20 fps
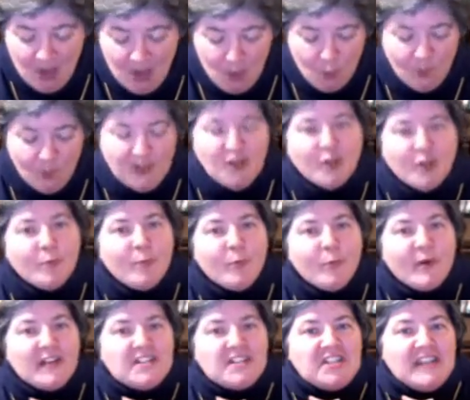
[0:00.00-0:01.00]
When you're
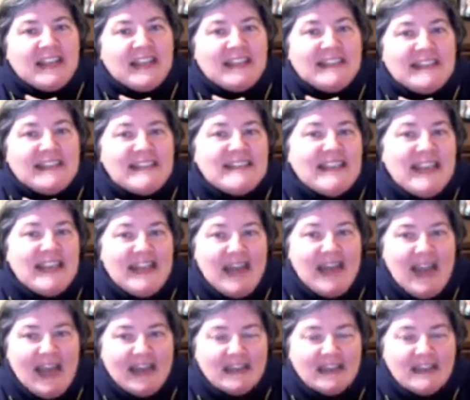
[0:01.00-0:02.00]
bridging a
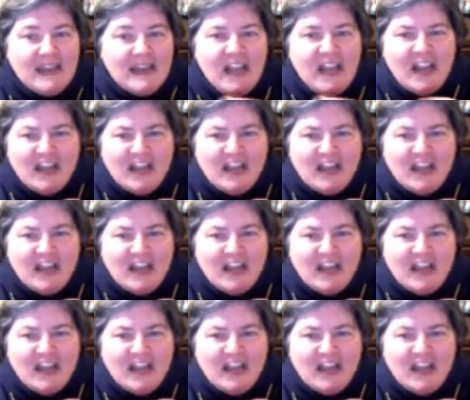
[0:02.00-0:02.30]
disconnect,